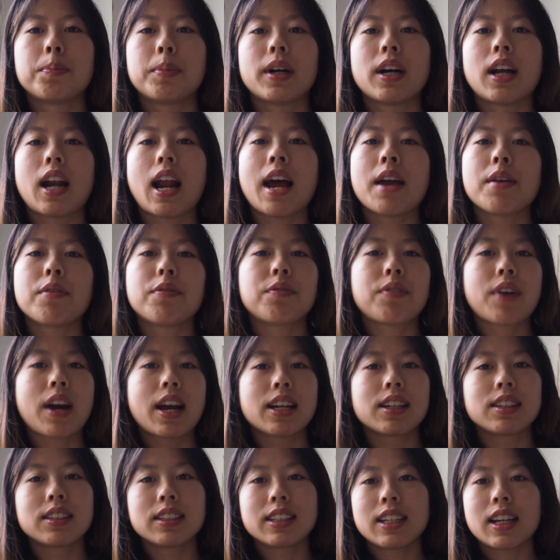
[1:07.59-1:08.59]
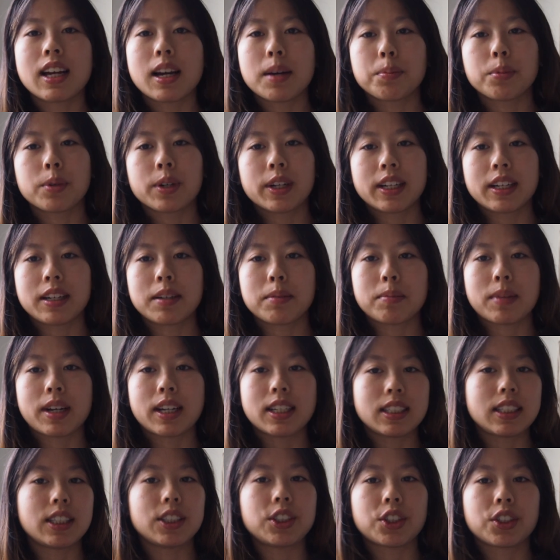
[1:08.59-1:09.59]
but I finally upgraded my
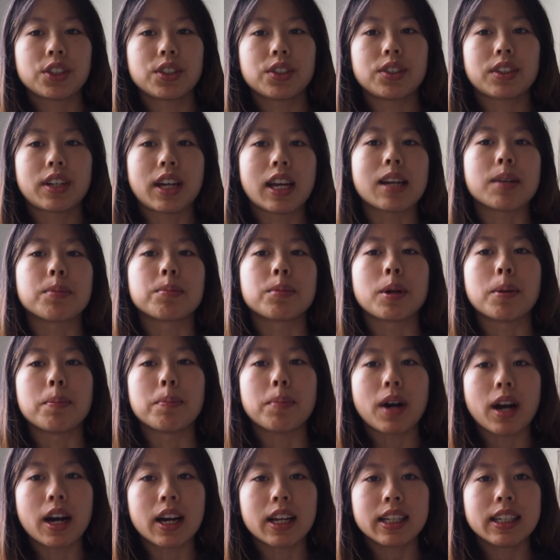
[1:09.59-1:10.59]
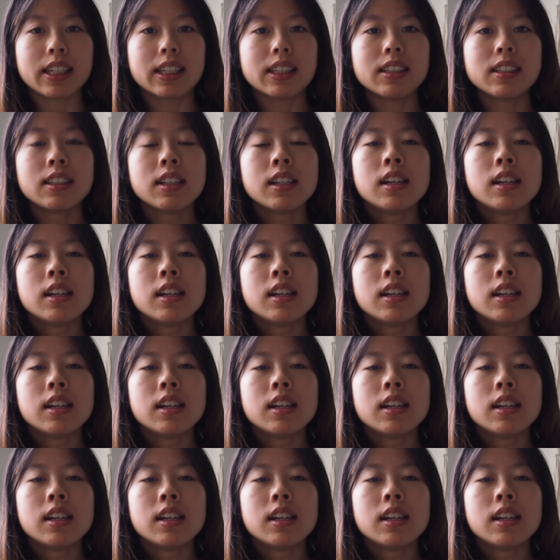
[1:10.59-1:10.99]
digital camera body.